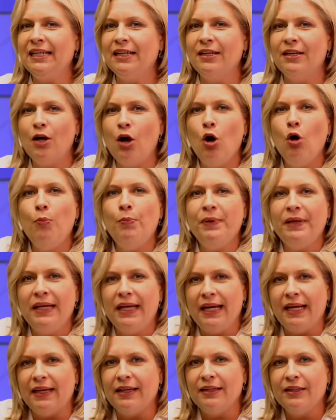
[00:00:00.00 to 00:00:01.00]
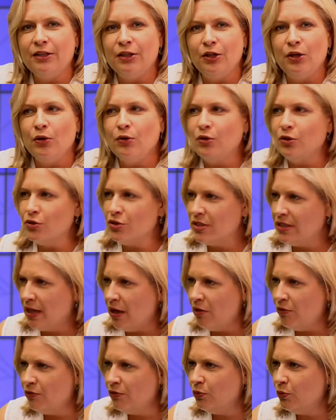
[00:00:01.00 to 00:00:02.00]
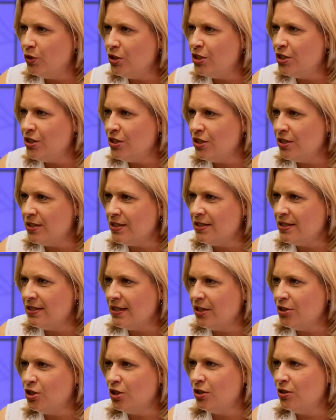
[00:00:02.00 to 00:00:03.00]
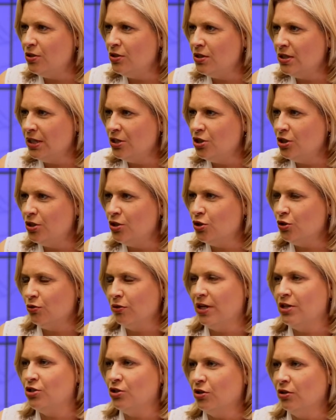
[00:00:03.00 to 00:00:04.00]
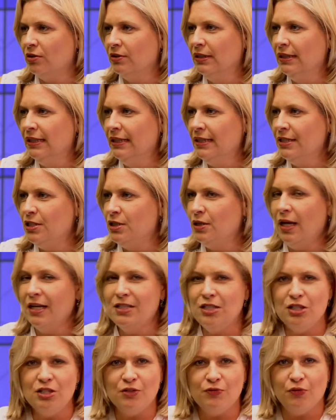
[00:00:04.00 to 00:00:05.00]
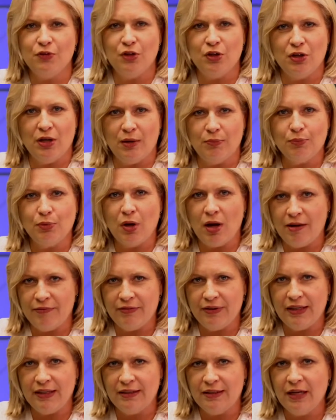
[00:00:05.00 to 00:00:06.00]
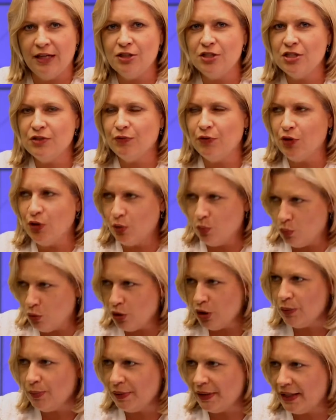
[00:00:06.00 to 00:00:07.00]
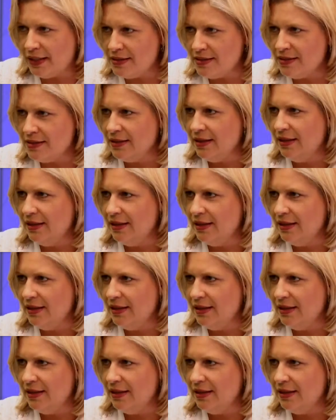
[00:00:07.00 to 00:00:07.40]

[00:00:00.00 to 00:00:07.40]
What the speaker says: and opening, yourself, which is just such a treasure. Not just for the nonprofit, not just for your workplace,